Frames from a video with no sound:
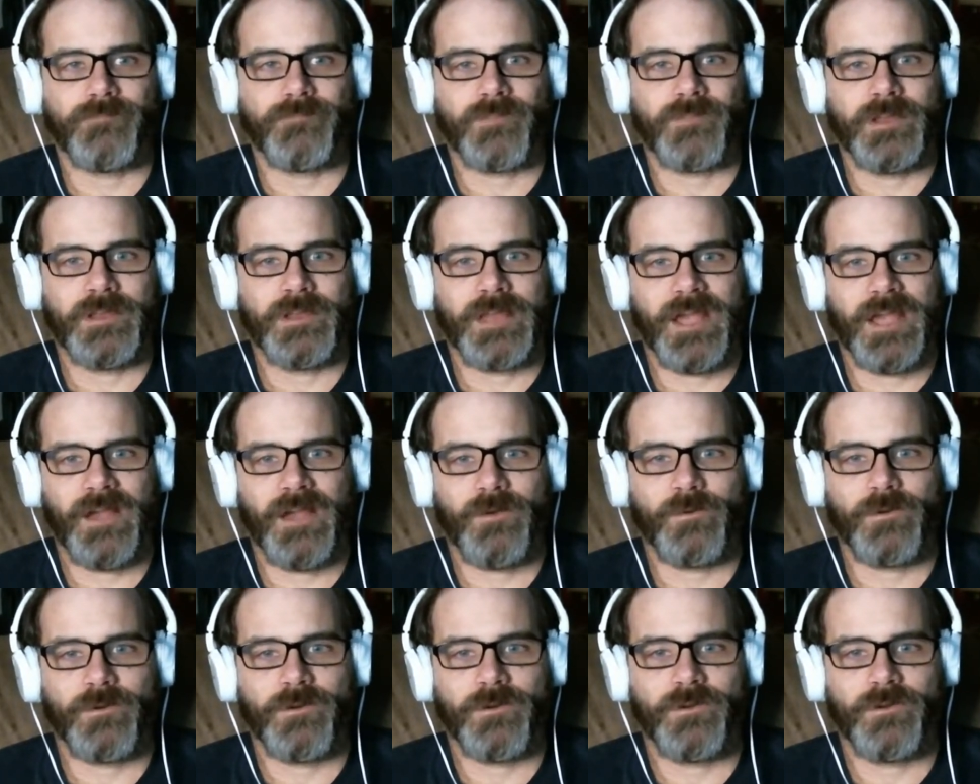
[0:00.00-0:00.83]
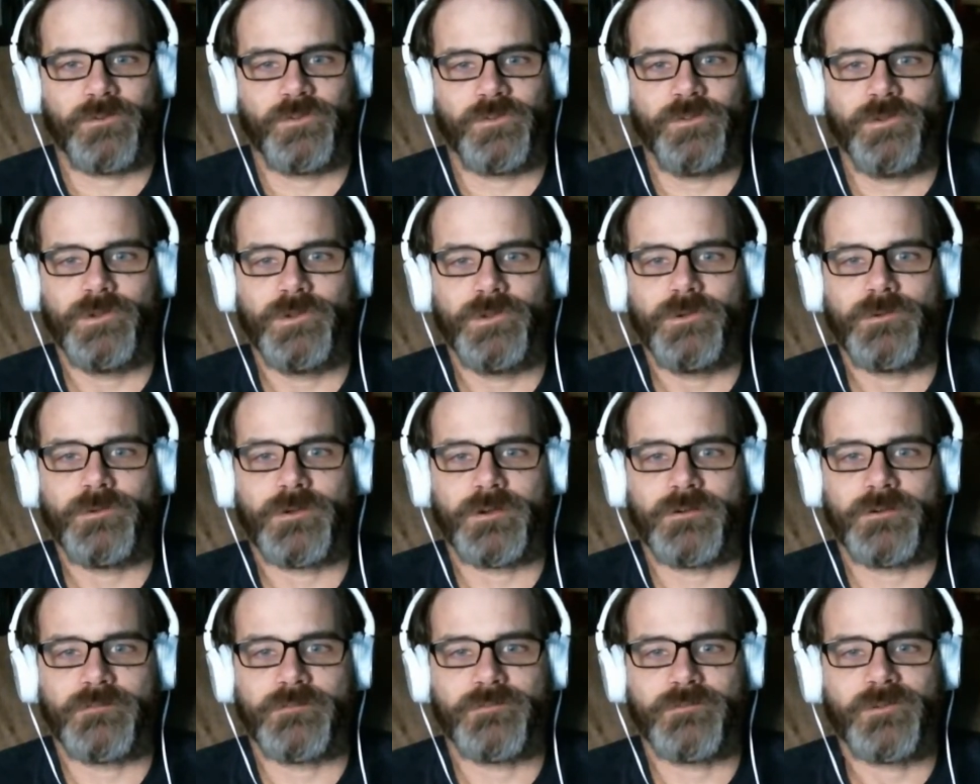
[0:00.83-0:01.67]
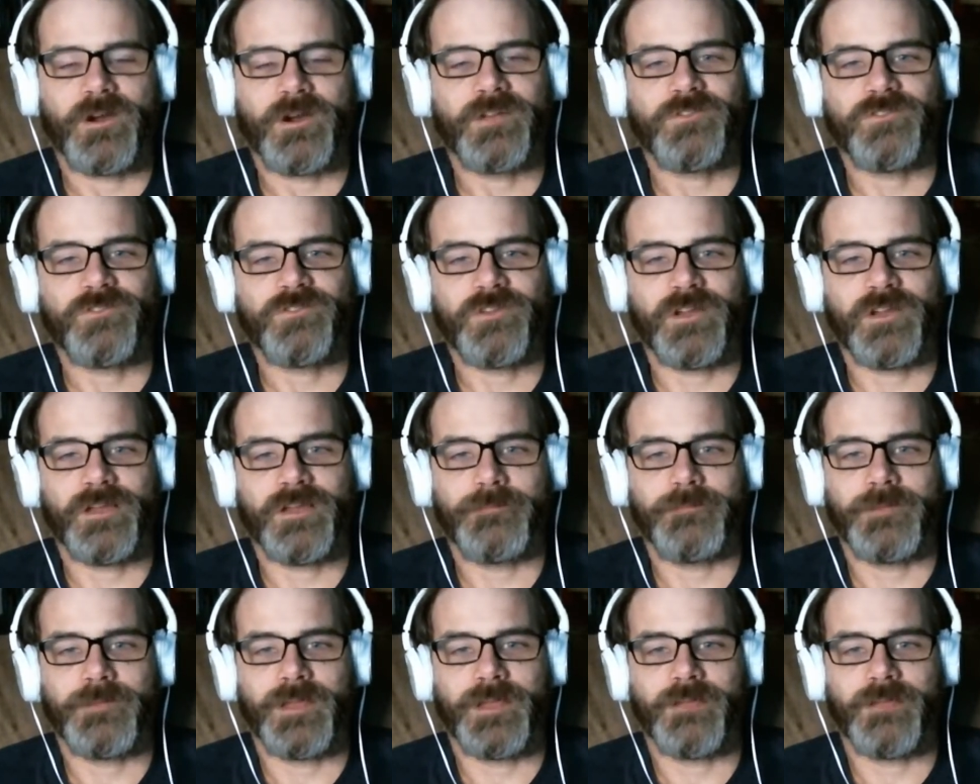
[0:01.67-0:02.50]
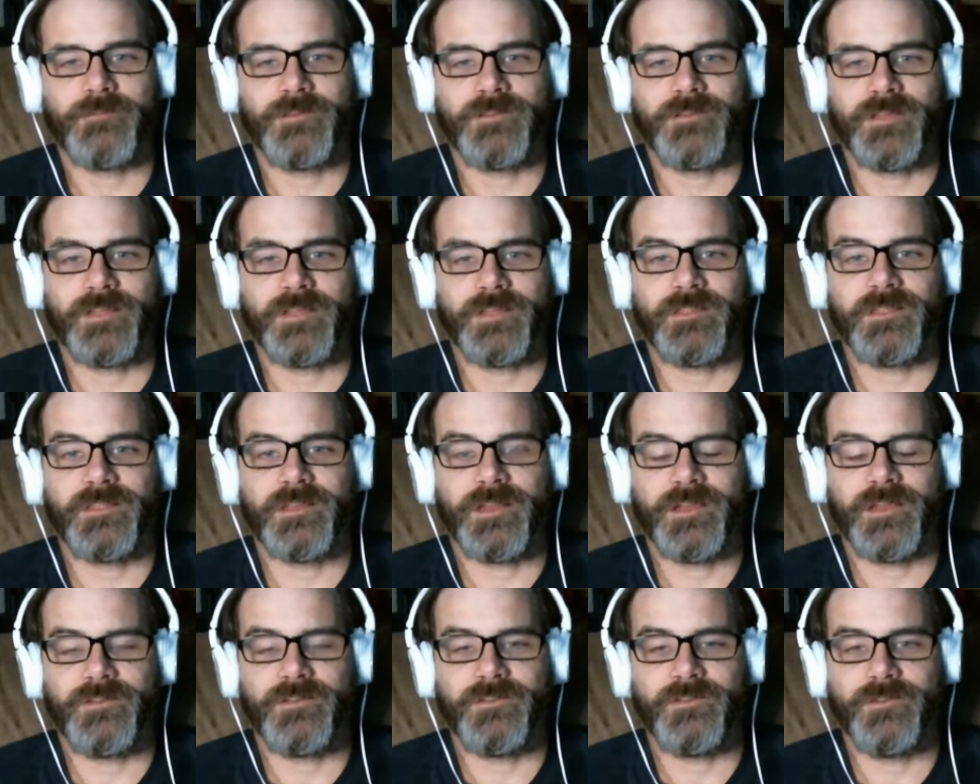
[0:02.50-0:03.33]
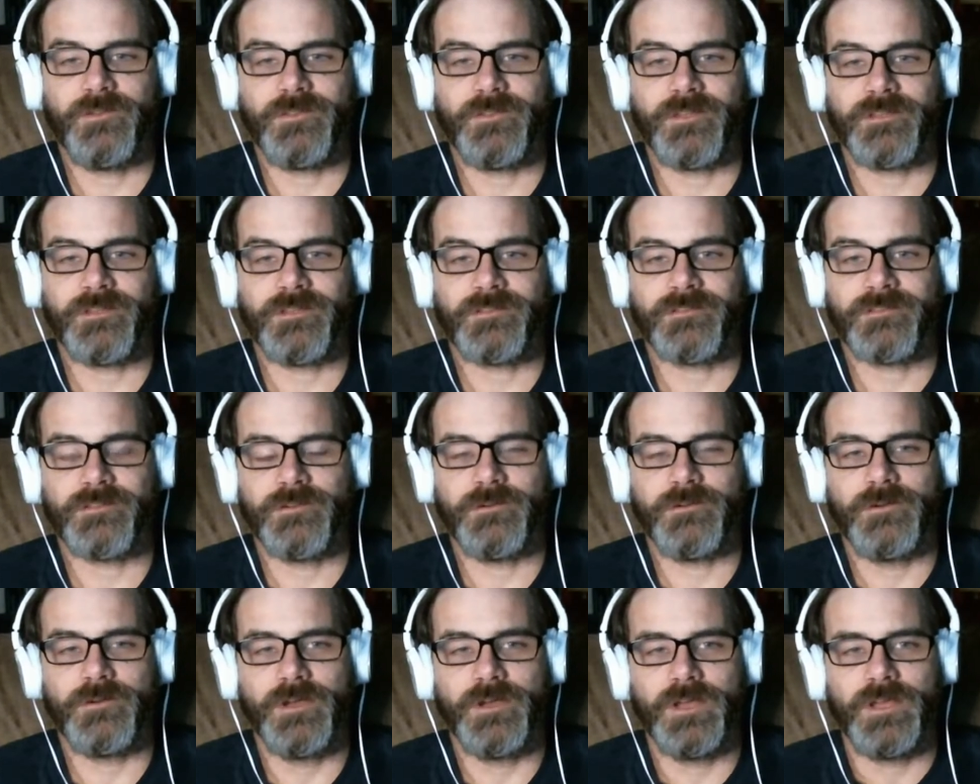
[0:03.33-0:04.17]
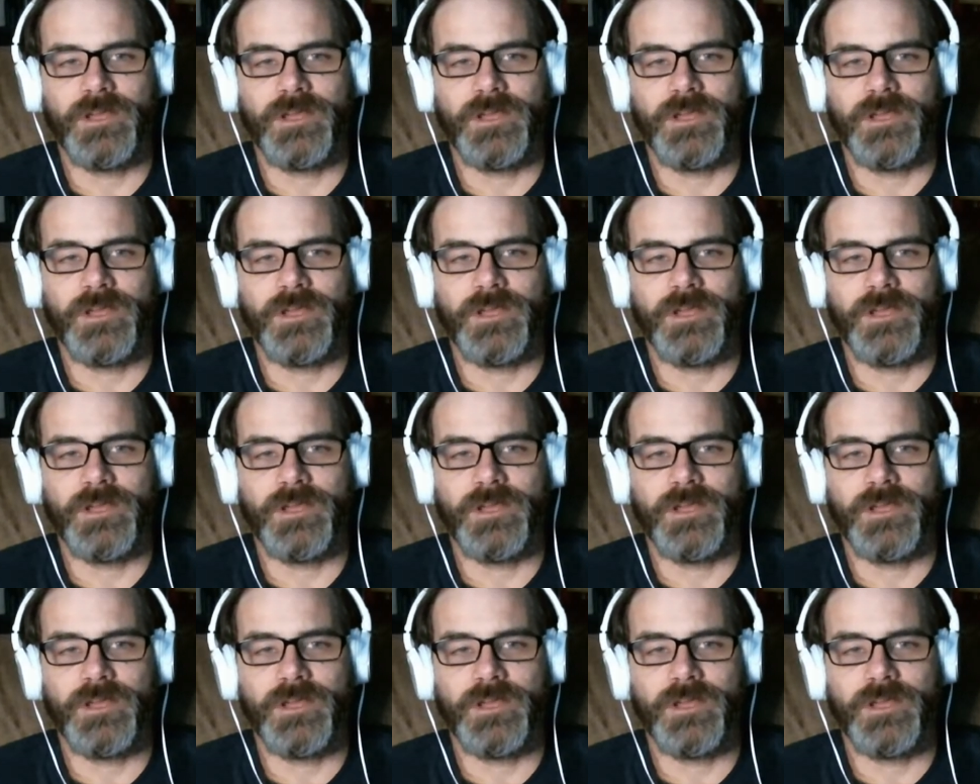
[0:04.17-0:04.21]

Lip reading: an hour or two of watch time every day that I do this. So